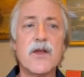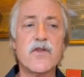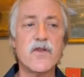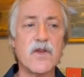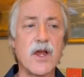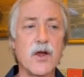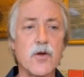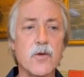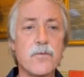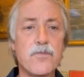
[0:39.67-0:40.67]

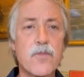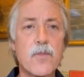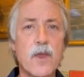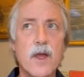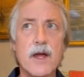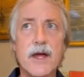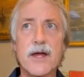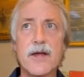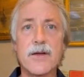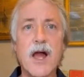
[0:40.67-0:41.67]
So,
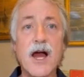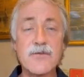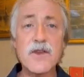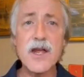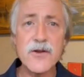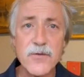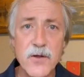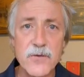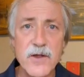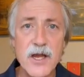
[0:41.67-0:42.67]
I've done a
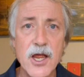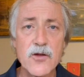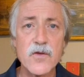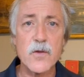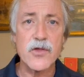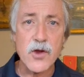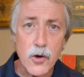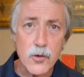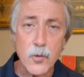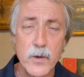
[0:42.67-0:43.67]
few videos with
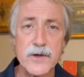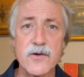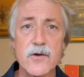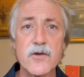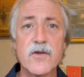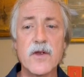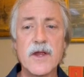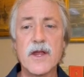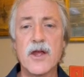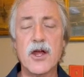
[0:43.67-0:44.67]
Kurt Winters,
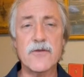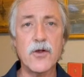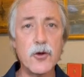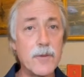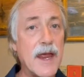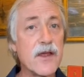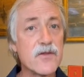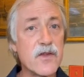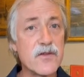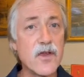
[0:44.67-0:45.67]
of whom
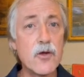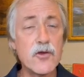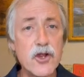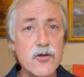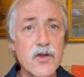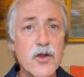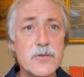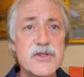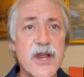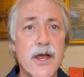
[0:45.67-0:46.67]
has his own
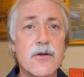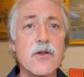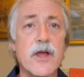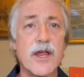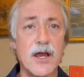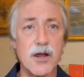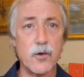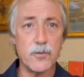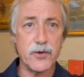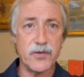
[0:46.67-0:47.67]
YouTube channel, and I
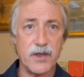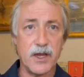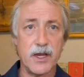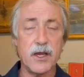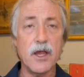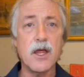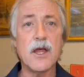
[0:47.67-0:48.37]
will put the